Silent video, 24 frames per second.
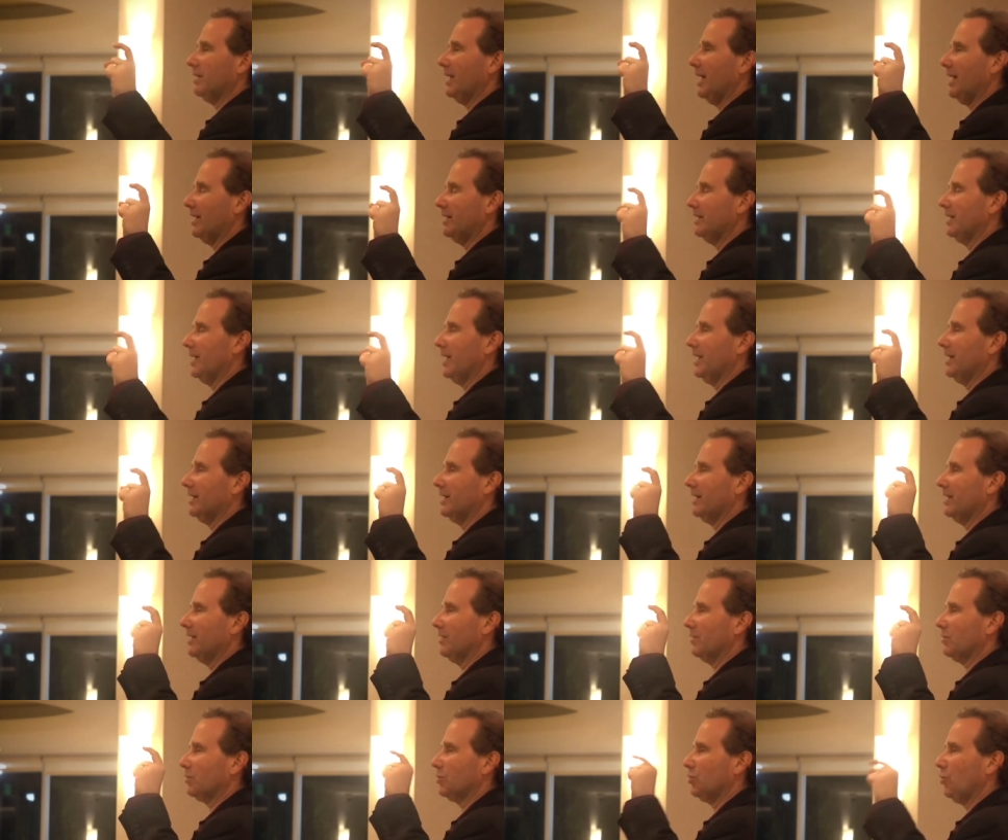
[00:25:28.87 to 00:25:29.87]
and, and
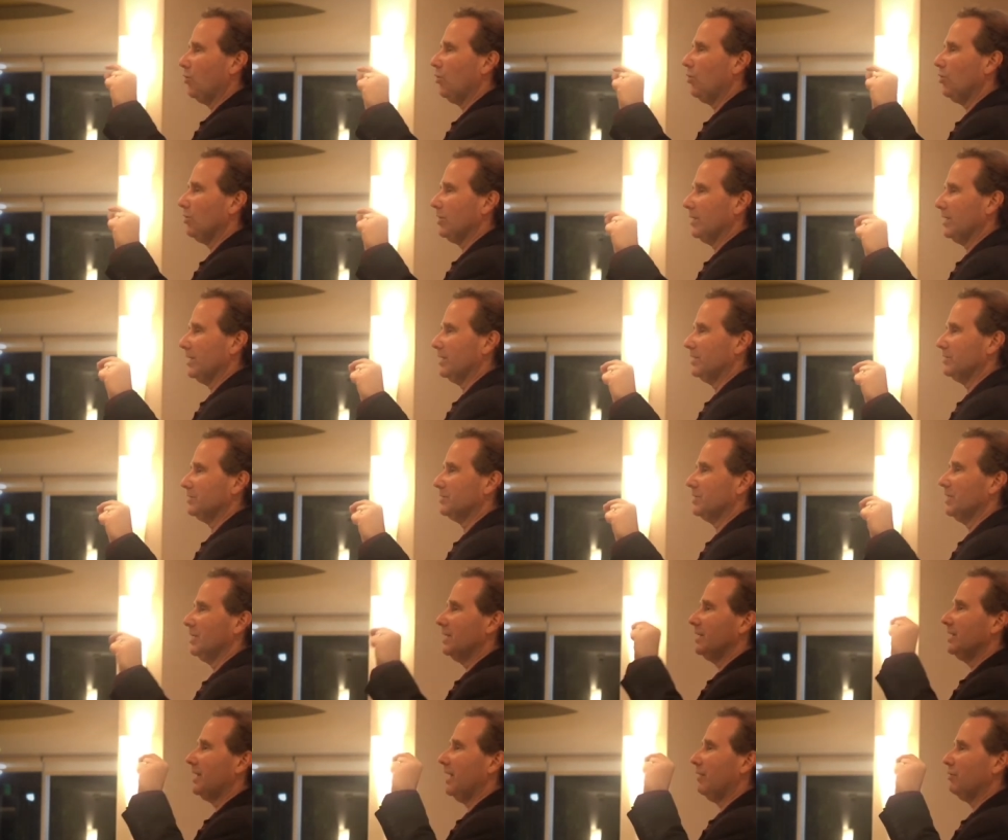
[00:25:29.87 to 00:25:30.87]
their goal is
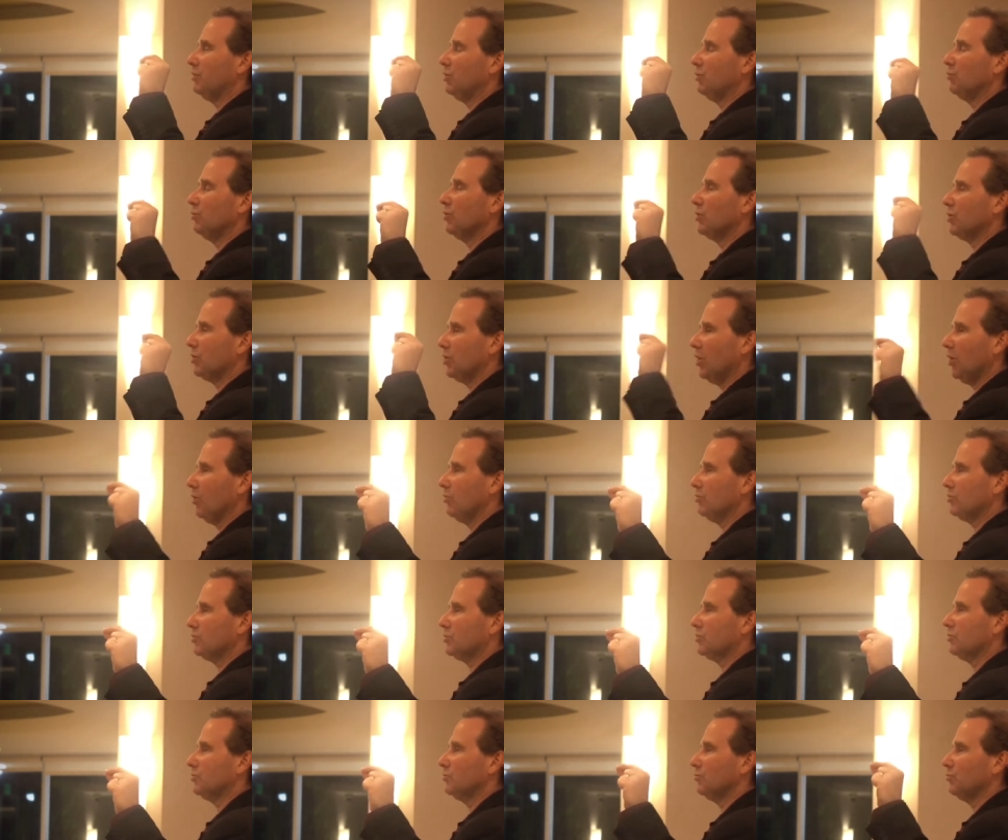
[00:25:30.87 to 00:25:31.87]
that you will go
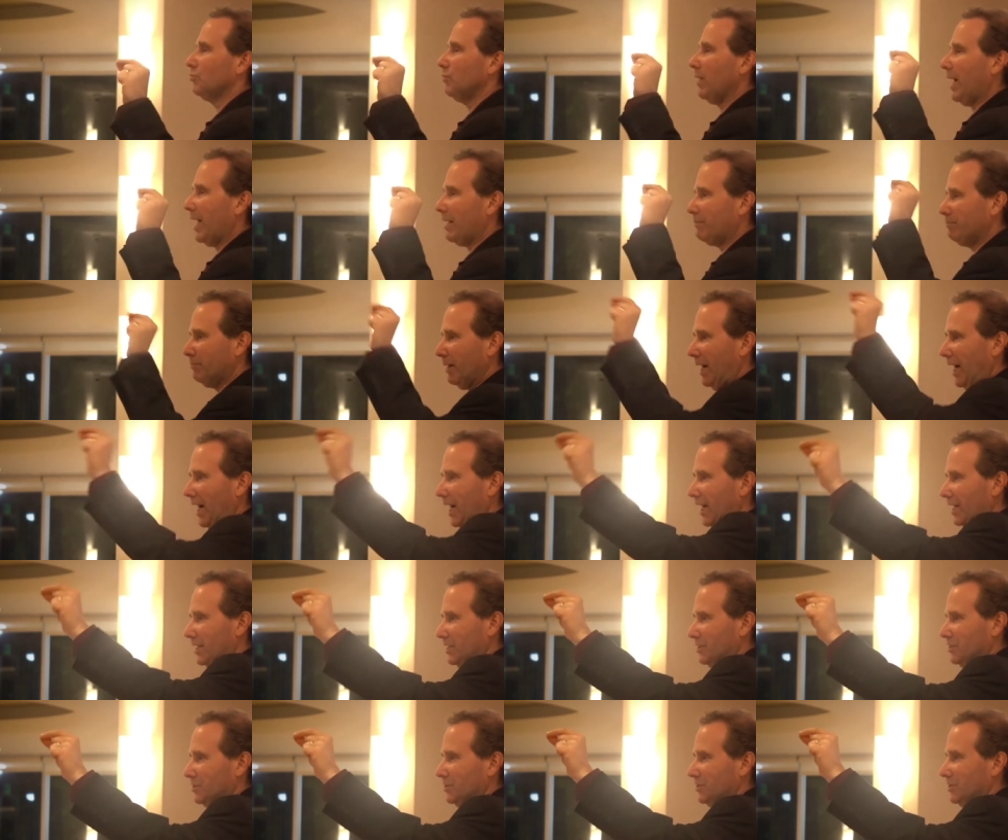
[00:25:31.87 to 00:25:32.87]
to
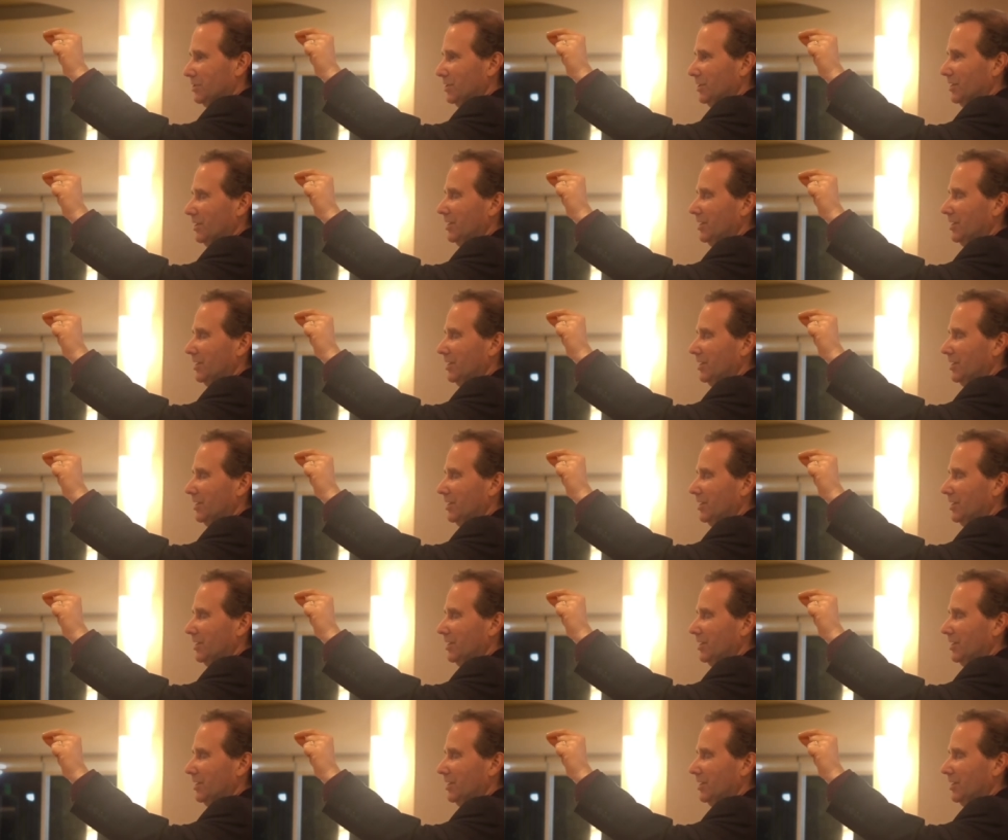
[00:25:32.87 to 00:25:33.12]
Redbox.